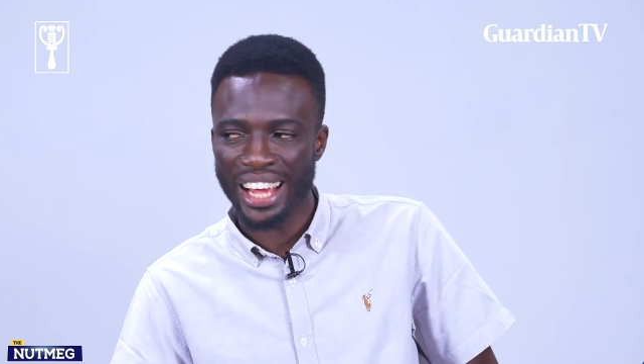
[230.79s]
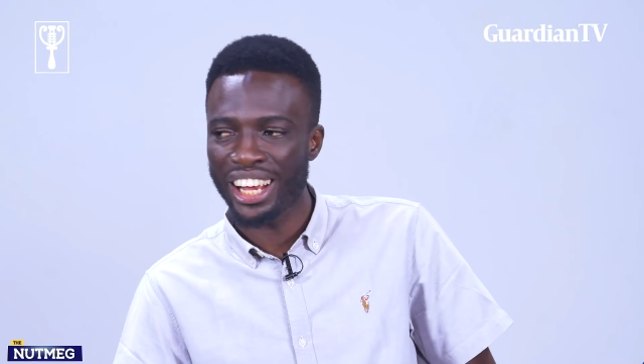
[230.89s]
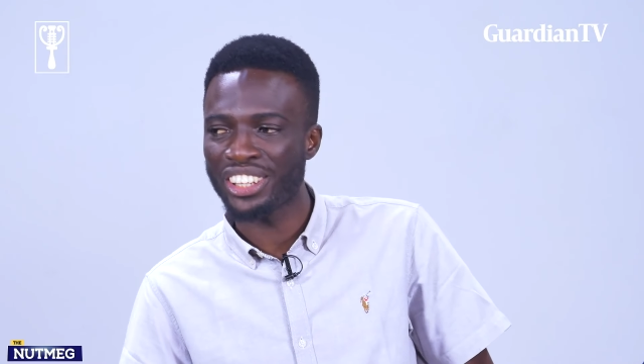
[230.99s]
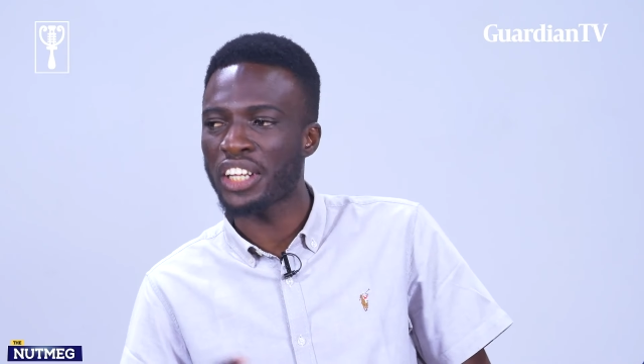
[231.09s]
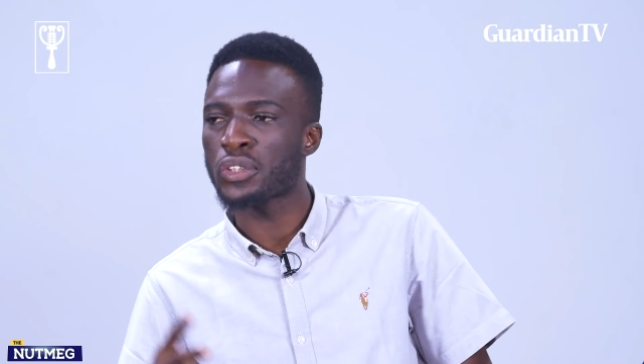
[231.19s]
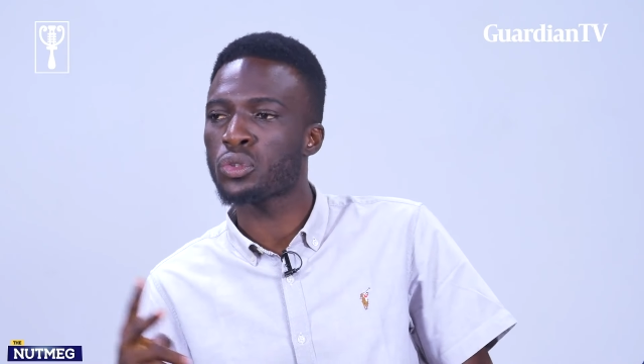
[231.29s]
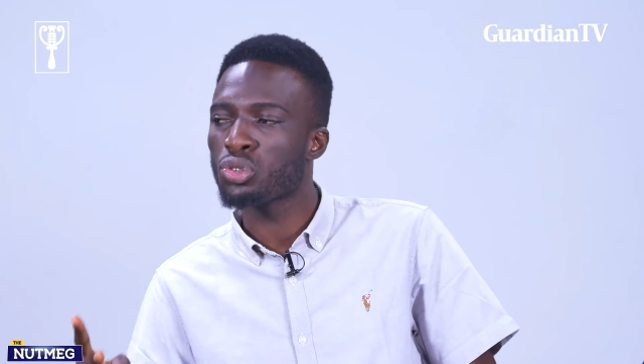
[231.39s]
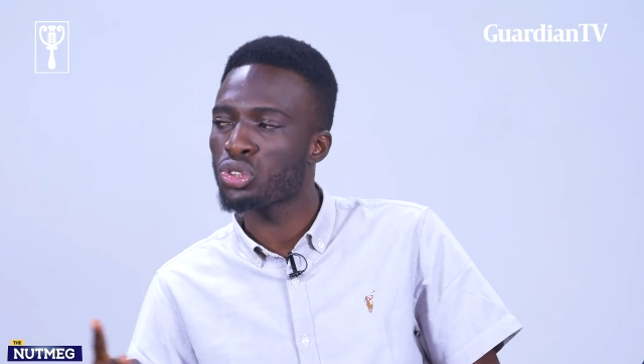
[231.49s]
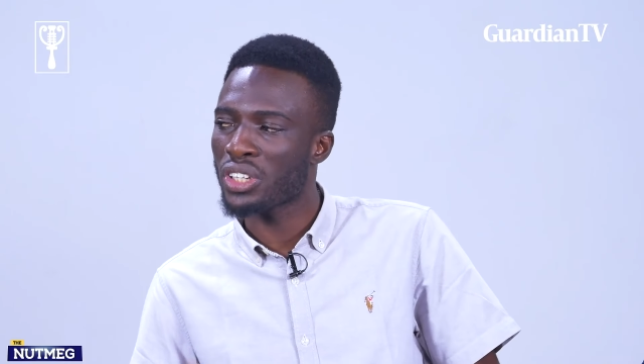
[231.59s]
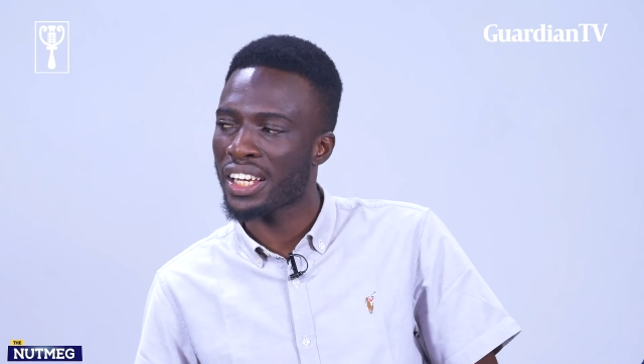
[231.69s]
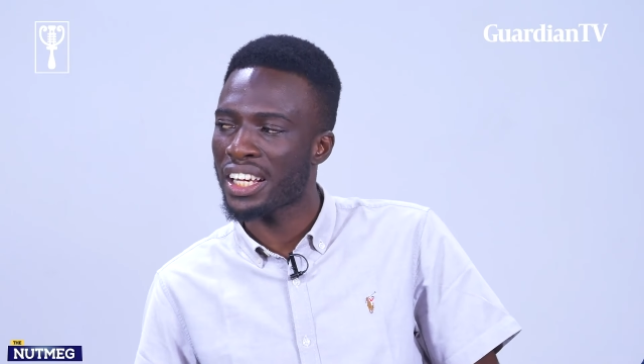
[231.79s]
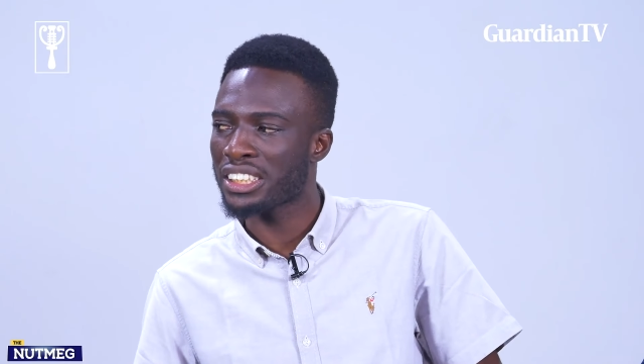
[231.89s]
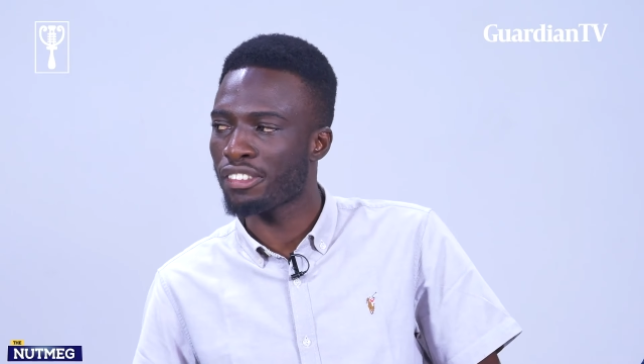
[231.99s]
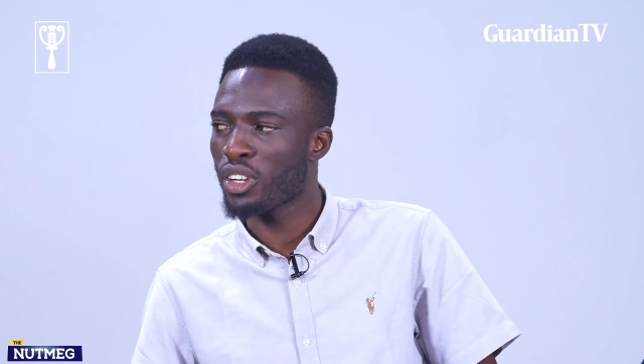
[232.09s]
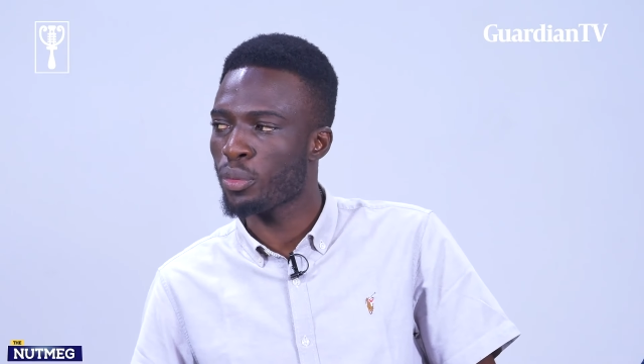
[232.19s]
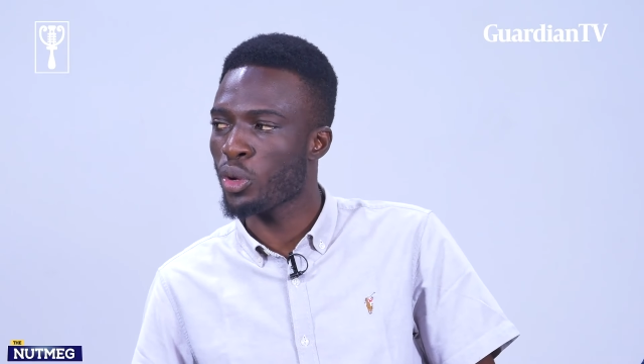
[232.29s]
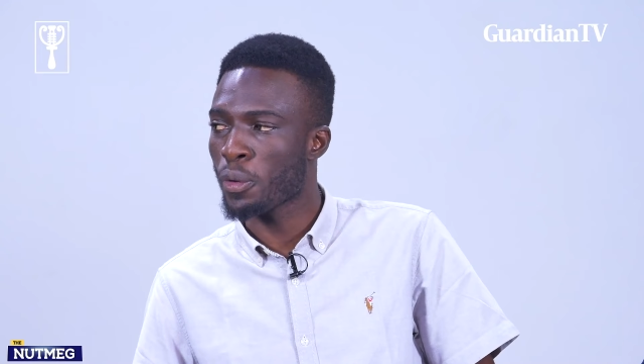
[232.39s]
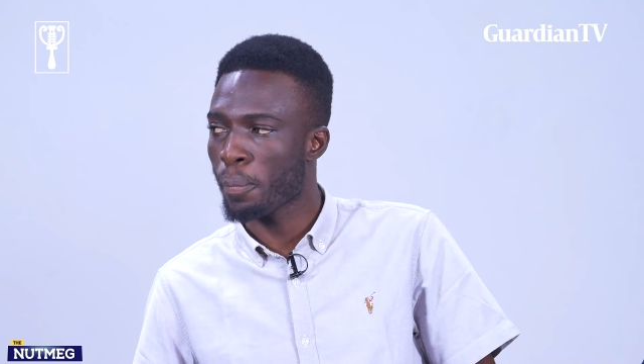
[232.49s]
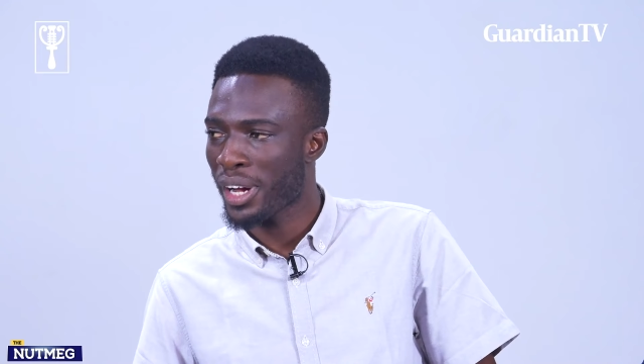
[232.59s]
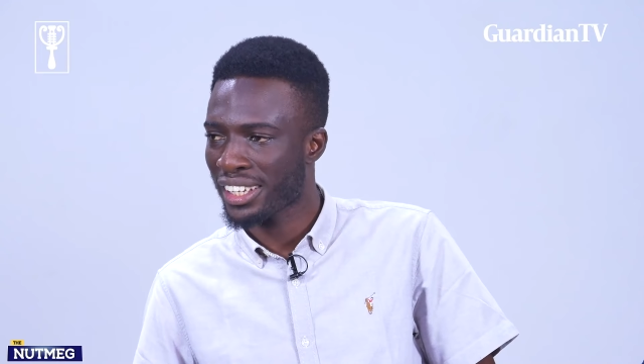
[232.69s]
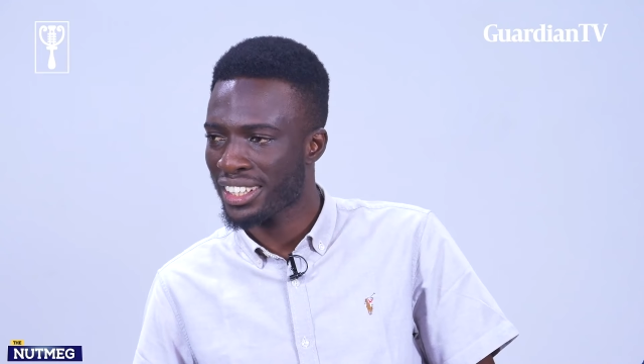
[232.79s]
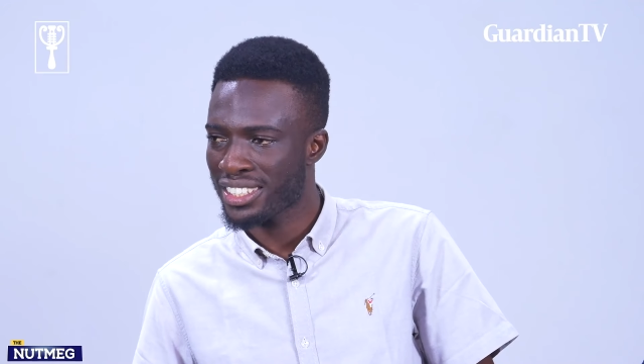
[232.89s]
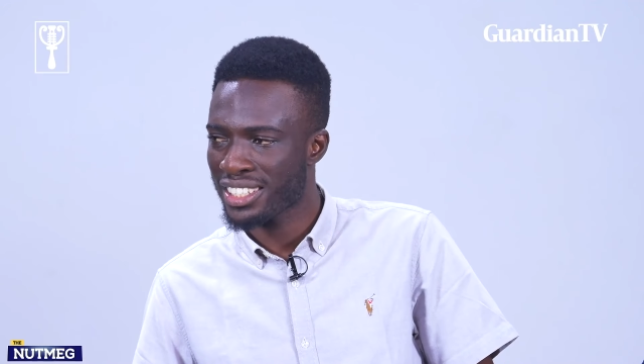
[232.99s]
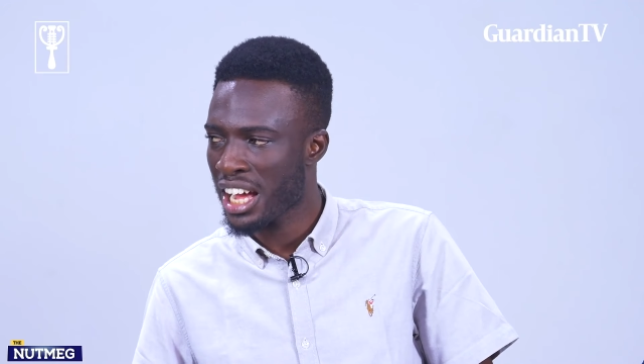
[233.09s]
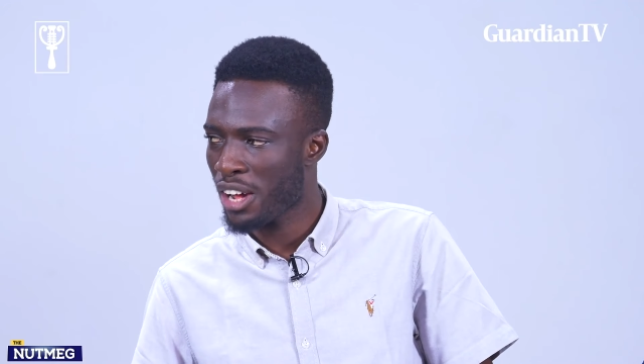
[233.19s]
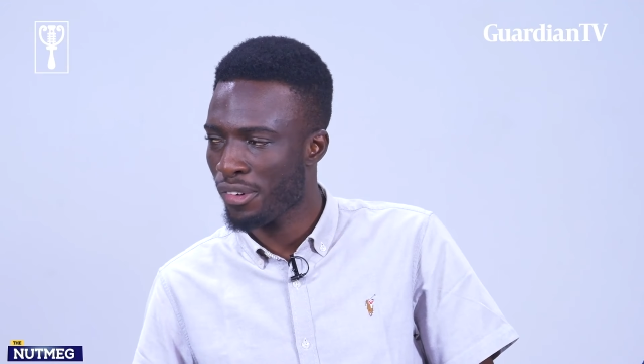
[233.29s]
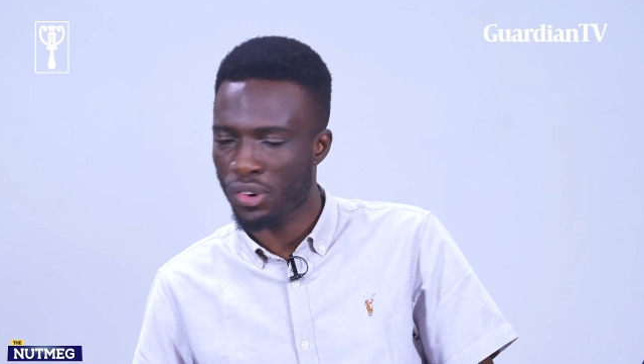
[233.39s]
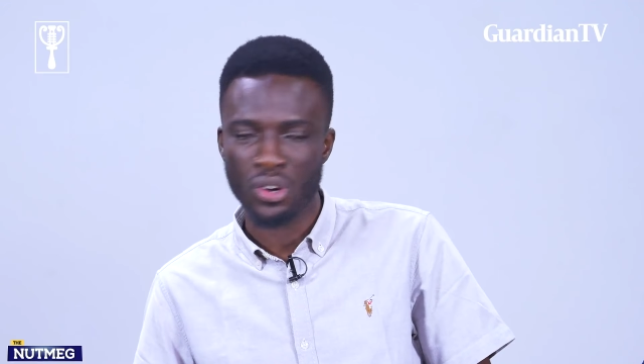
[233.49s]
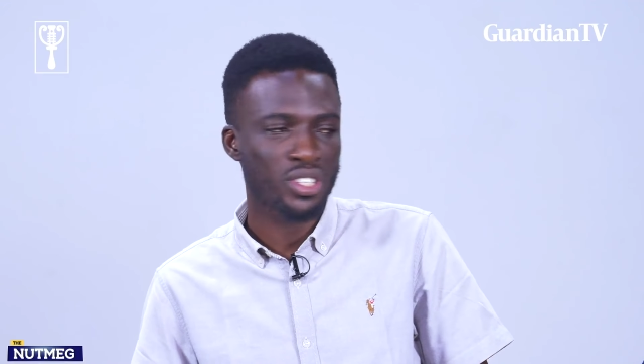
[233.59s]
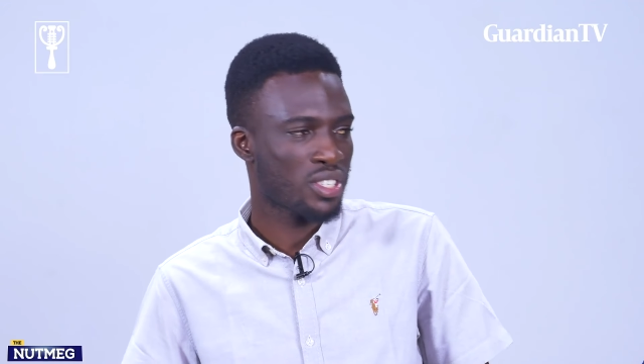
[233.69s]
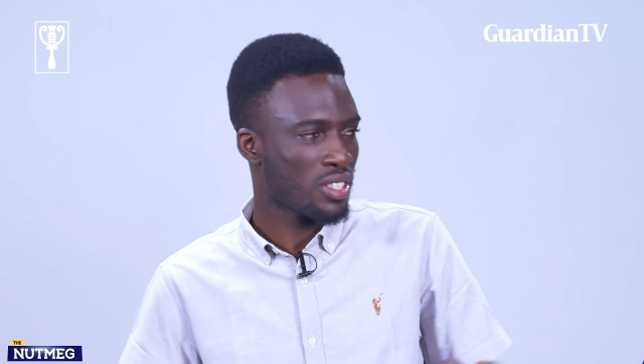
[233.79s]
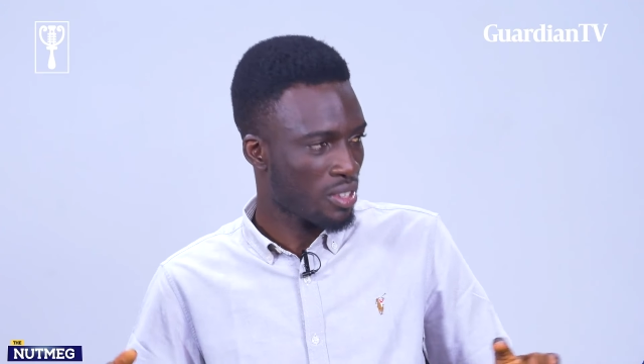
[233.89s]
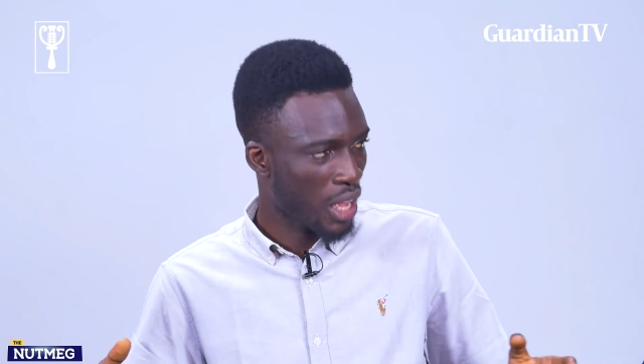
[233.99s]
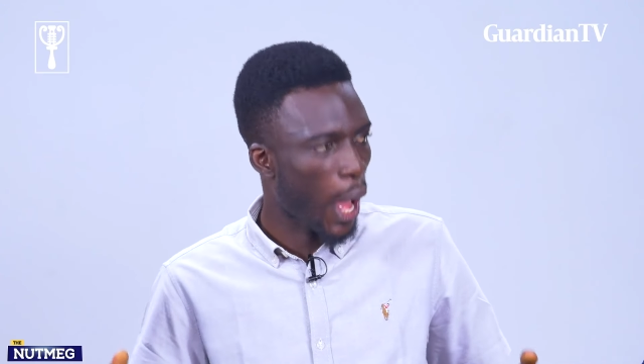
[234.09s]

And now there are 2 strikers available on the market that, of course,